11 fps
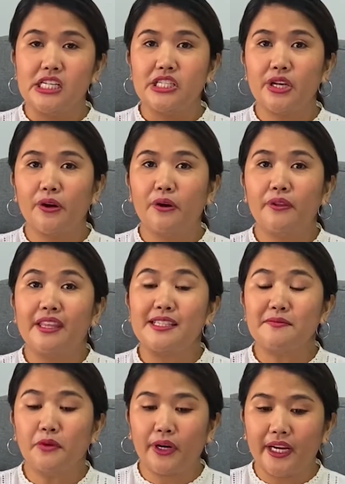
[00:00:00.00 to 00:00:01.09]
So
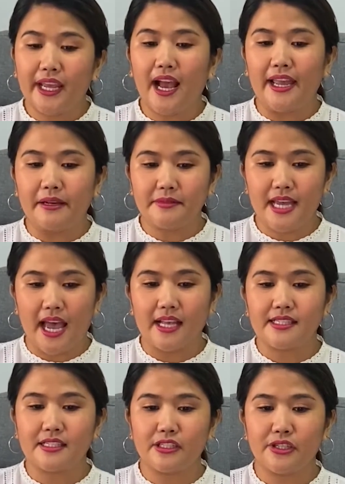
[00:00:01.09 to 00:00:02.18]
this morning, I am
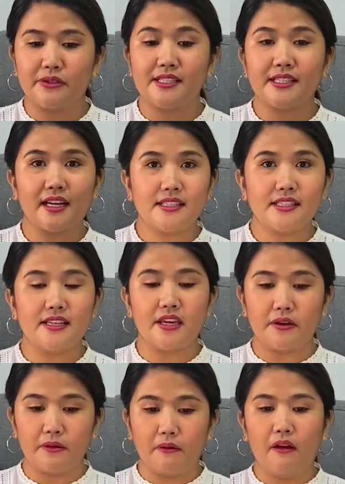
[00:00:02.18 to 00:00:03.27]
tasked to discuss to
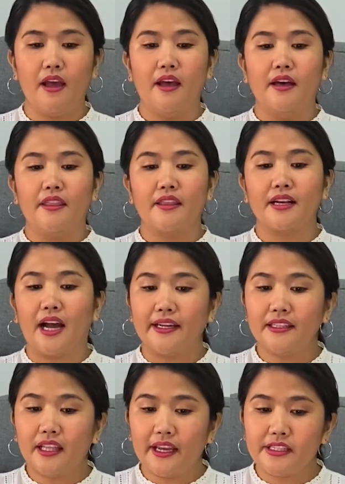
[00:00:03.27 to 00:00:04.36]
you the
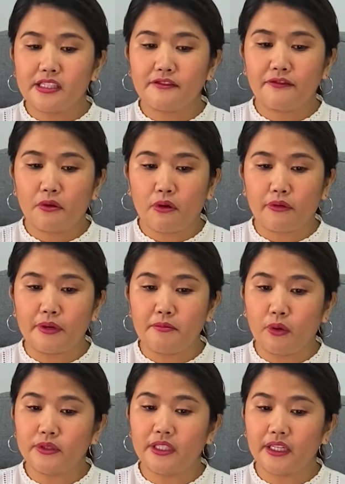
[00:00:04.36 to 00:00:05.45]
guidelines for
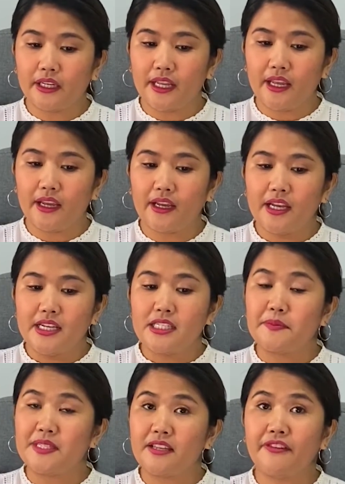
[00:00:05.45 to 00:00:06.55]
remote learning,
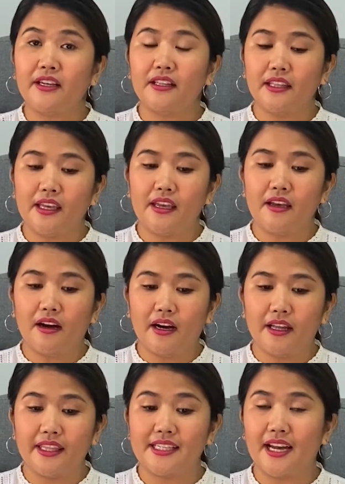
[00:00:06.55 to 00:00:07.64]
specifically
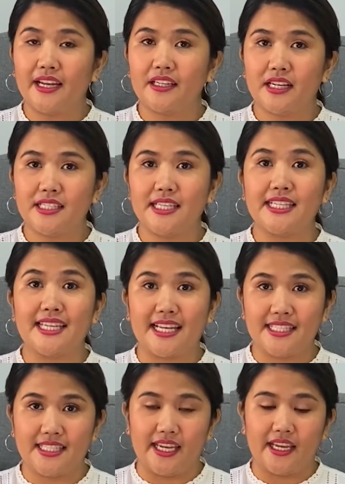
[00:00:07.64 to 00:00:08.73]
on the diagnostic
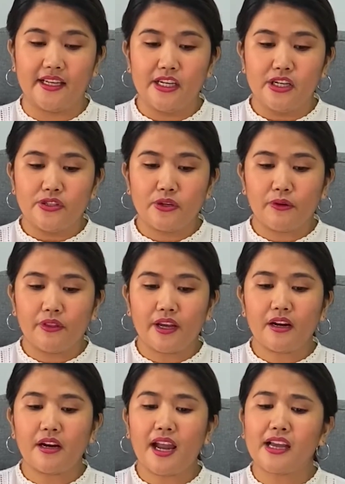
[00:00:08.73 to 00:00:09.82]
testing. So
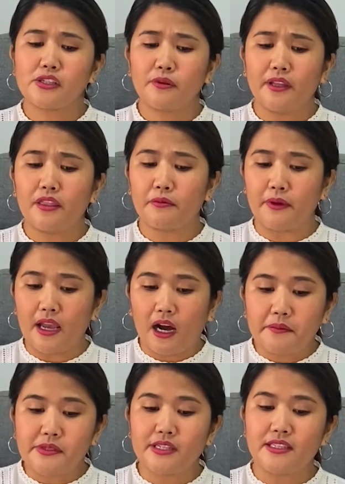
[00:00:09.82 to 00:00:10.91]
there are actually 3
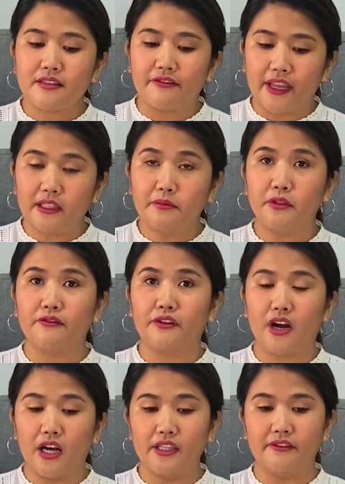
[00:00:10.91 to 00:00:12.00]
options available for
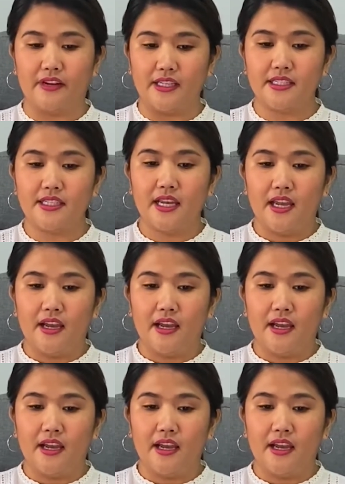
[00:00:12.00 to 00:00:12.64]
all of us.